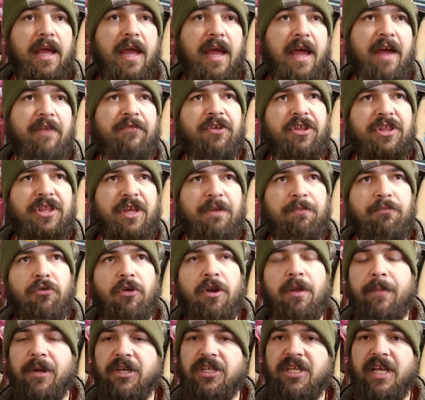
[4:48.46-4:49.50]
everything
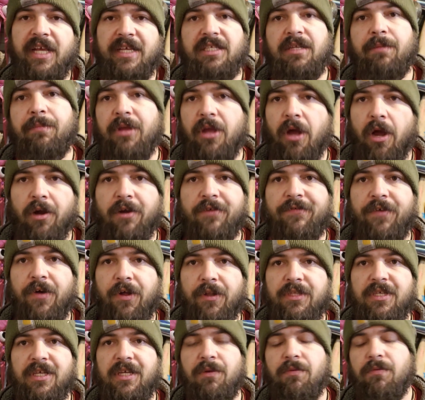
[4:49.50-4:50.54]
pretty much has to be arc
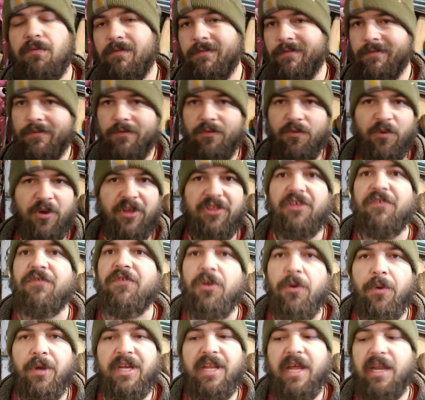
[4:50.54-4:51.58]
faulted, with a
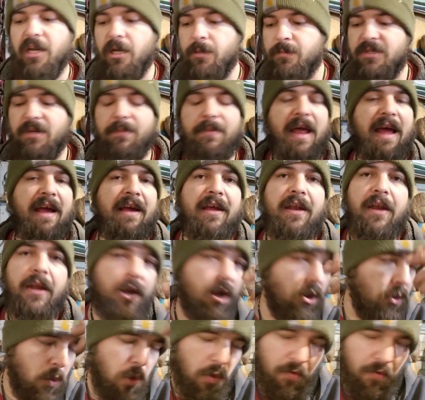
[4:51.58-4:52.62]
few addendums. I'm not going to go